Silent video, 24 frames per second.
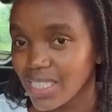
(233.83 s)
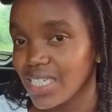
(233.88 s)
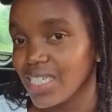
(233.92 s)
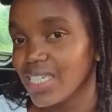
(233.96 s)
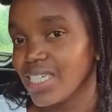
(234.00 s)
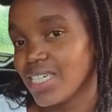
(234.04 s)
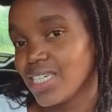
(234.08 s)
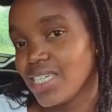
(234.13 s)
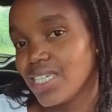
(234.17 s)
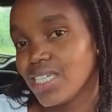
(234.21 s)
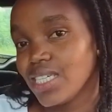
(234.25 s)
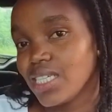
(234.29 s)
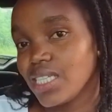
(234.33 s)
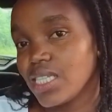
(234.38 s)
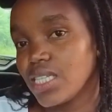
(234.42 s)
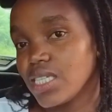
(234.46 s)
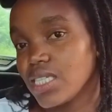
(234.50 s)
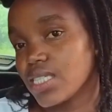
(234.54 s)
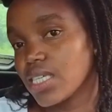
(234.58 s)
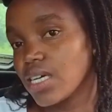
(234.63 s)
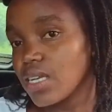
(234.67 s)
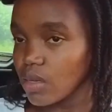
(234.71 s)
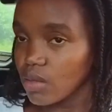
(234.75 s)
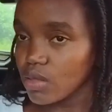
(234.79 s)

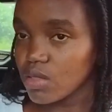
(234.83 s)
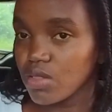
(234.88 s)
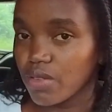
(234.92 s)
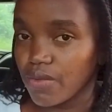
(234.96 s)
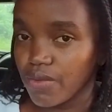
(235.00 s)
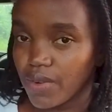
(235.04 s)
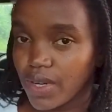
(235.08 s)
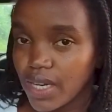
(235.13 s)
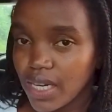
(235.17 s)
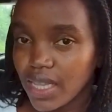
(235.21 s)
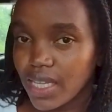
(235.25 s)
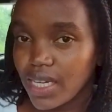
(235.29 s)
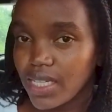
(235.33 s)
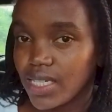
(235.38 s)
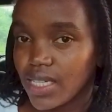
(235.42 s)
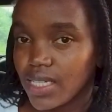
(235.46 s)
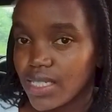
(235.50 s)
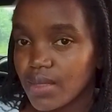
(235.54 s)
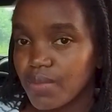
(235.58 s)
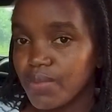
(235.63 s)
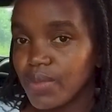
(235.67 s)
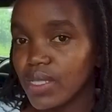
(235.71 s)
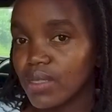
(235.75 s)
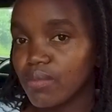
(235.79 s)
there's a lot of work that
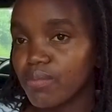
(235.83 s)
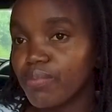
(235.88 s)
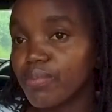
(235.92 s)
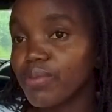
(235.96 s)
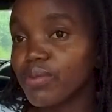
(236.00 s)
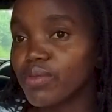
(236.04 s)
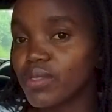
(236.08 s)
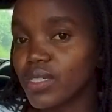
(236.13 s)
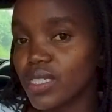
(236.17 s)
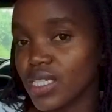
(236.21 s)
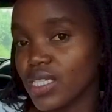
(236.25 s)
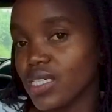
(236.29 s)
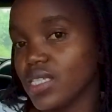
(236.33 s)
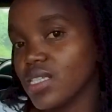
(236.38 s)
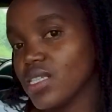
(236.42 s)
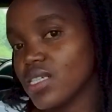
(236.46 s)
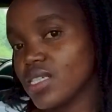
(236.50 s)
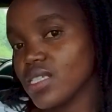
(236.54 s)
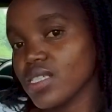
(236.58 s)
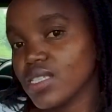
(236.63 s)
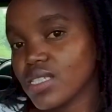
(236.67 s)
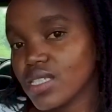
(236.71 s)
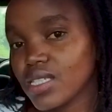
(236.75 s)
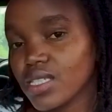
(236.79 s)
has been put
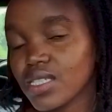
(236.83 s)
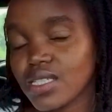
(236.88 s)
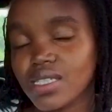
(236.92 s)
in it.